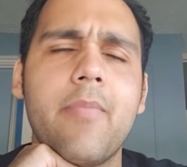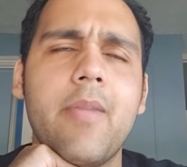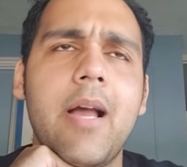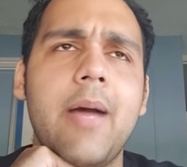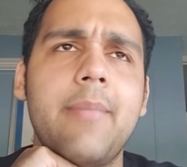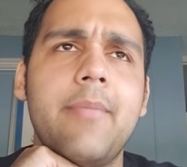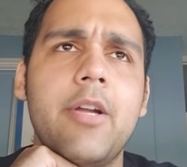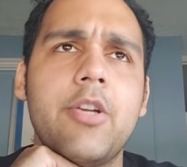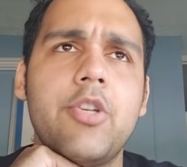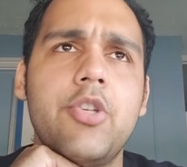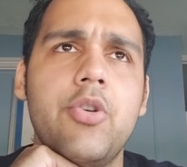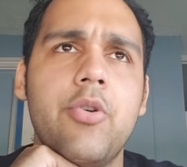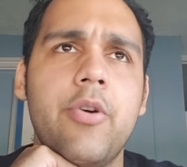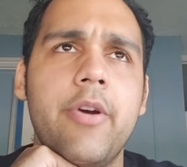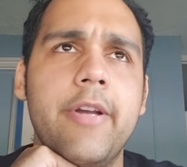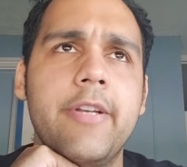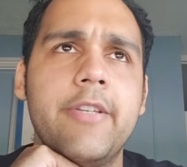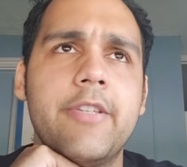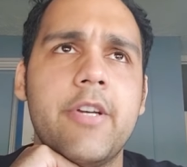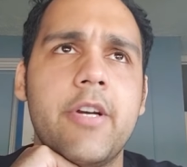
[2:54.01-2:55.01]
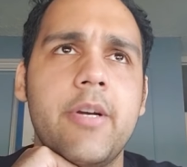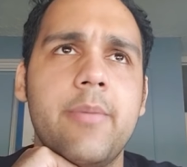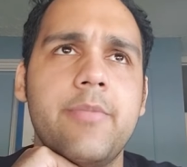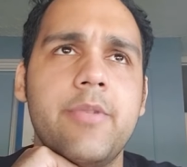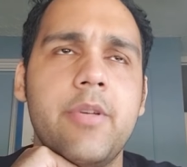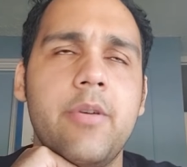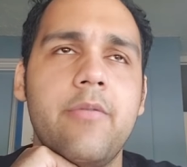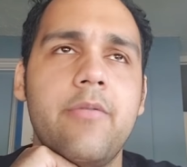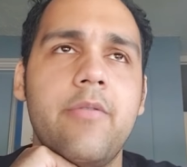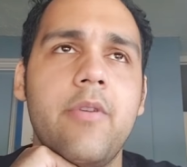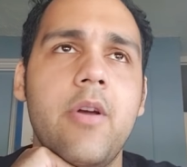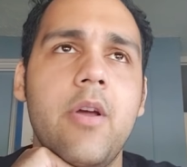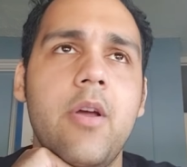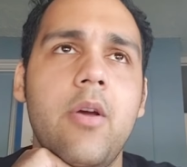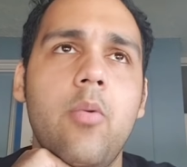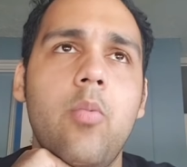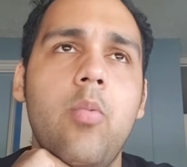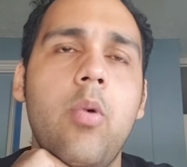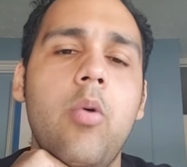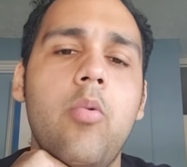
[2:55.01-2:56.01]
I'm not sure in terms of
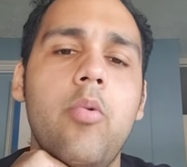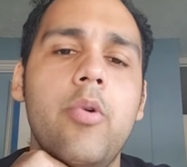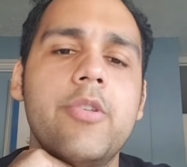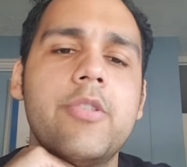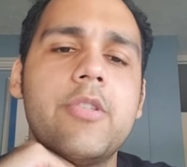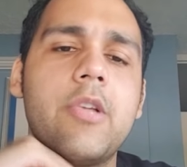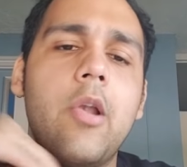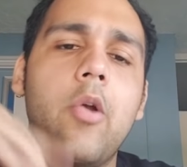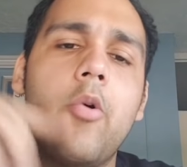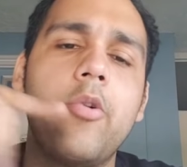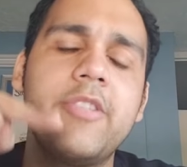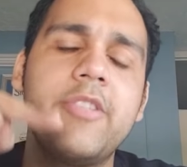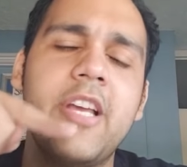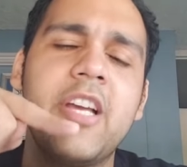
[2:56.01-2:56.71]
what was Low's